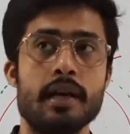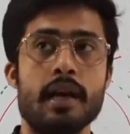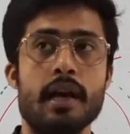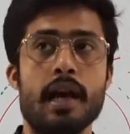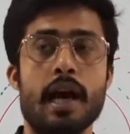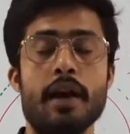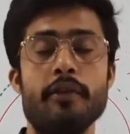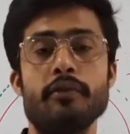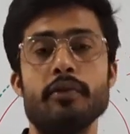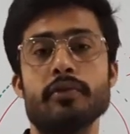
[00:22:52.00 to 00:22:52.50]

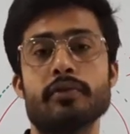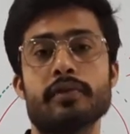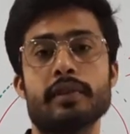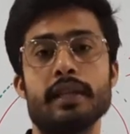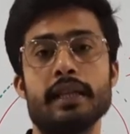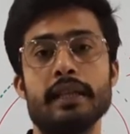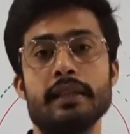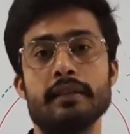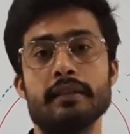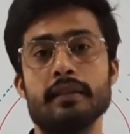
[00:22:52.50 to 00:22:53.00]
have you
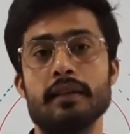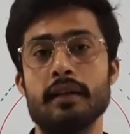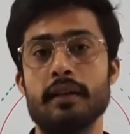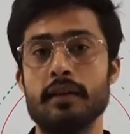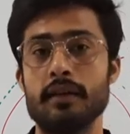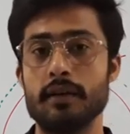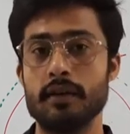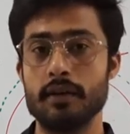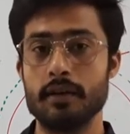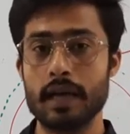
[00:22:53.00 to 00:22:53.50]
seen
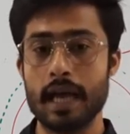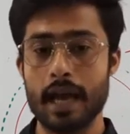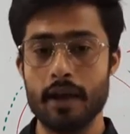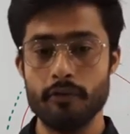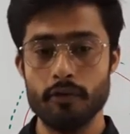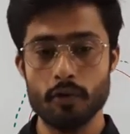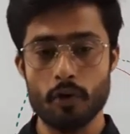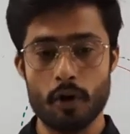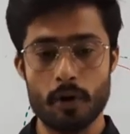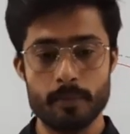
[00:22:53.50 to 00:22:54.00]

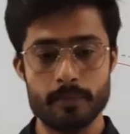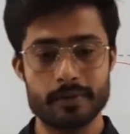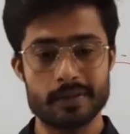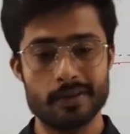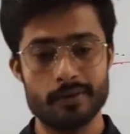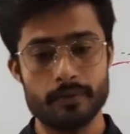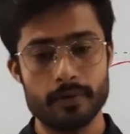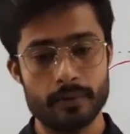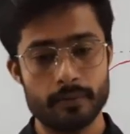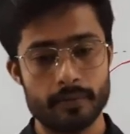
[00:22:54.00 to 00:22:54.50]
have you
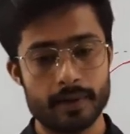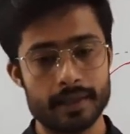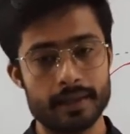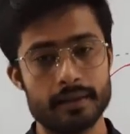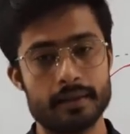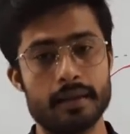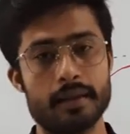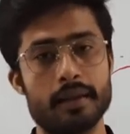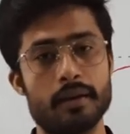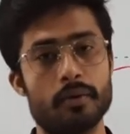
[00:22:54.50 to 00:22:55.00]
observed
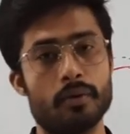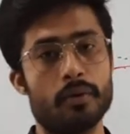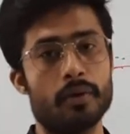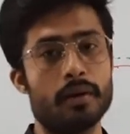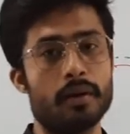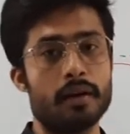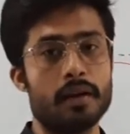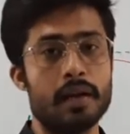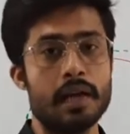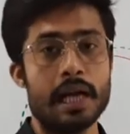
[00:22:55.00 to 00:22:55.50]
one thing
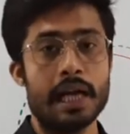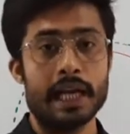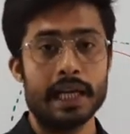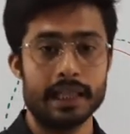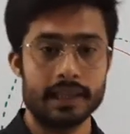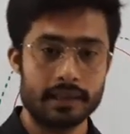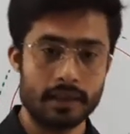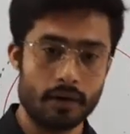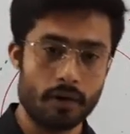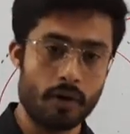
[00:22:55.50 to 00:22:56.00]

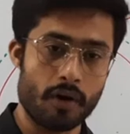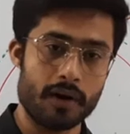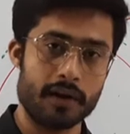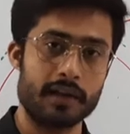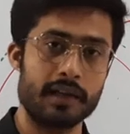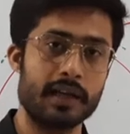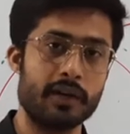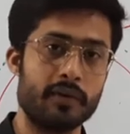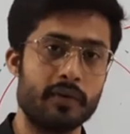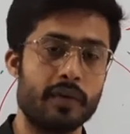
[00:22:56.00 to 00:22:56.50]
in the
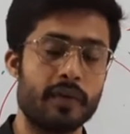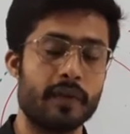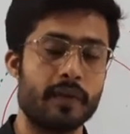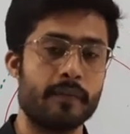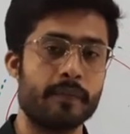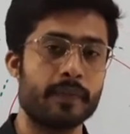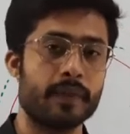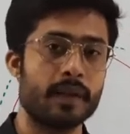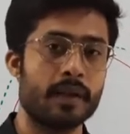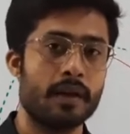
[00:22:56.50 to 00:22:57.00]
lockdown?
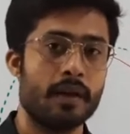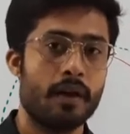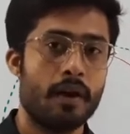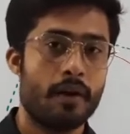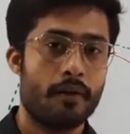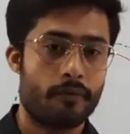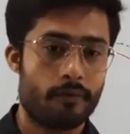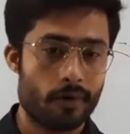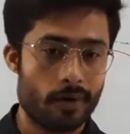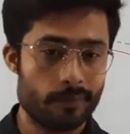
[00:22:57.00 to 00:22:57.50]

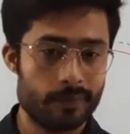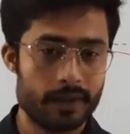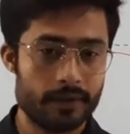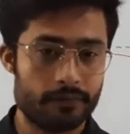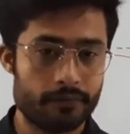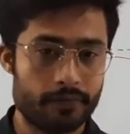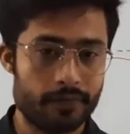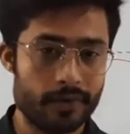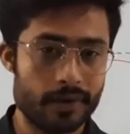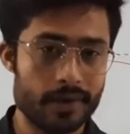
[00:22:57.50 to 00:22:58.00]
From
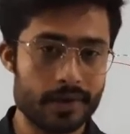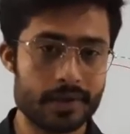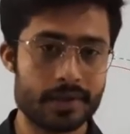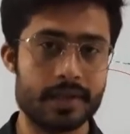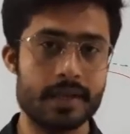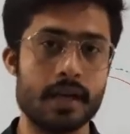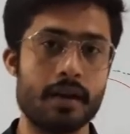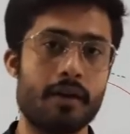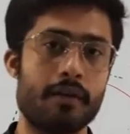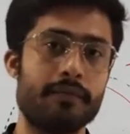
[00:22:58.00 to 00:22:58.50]
the first
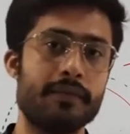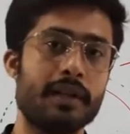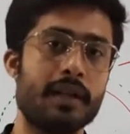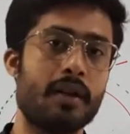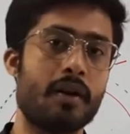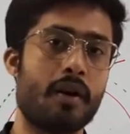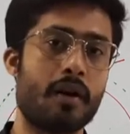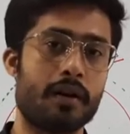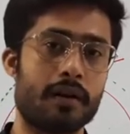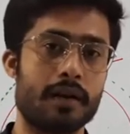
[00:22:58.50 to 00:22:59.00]
day of the
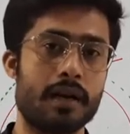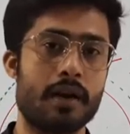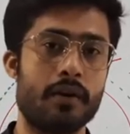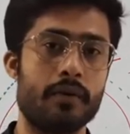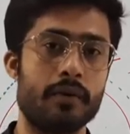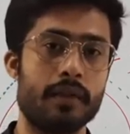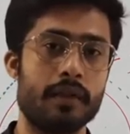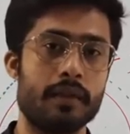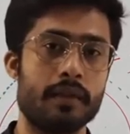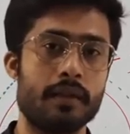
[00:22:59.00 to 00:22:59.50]

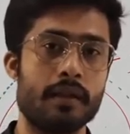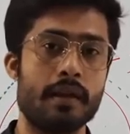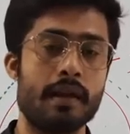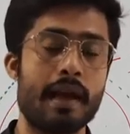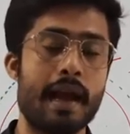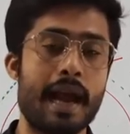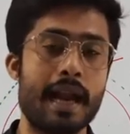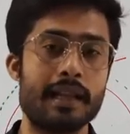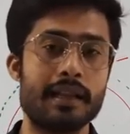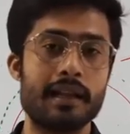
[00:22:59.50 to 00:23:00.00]
lockdown
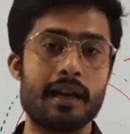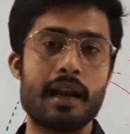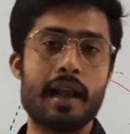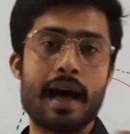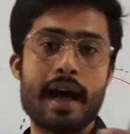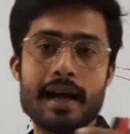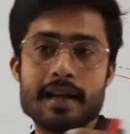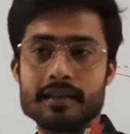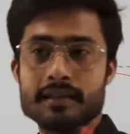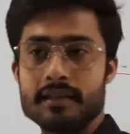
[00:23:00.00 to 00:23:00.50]
and the
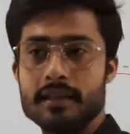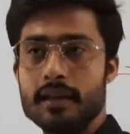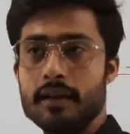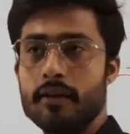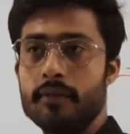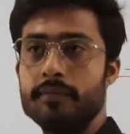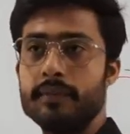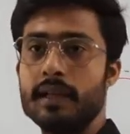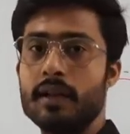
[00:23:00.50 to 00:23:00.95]
last day of the